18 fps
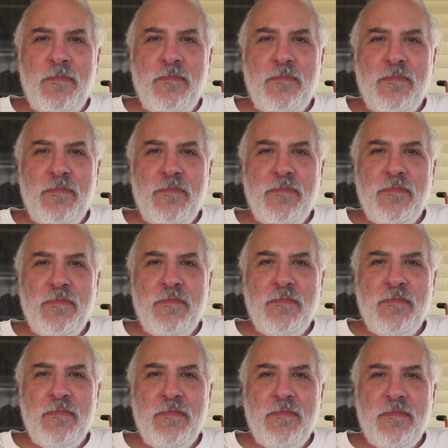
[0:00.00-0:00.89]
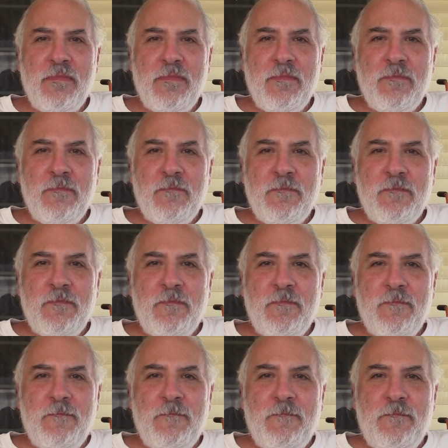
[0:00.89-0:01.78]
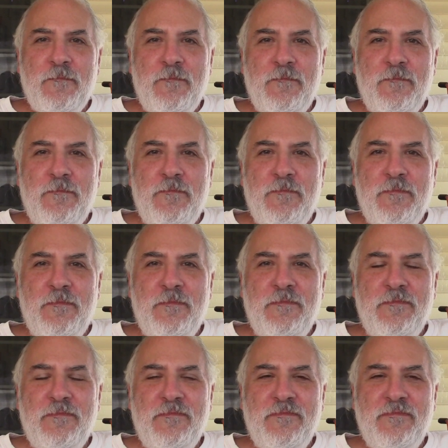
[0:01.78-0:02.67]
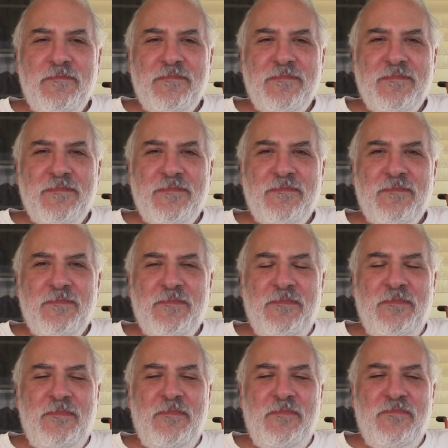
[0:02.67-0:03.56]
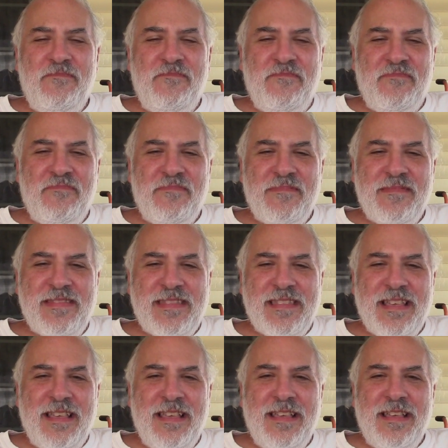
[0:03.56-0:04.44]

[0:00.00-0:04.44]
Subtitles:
[no speech]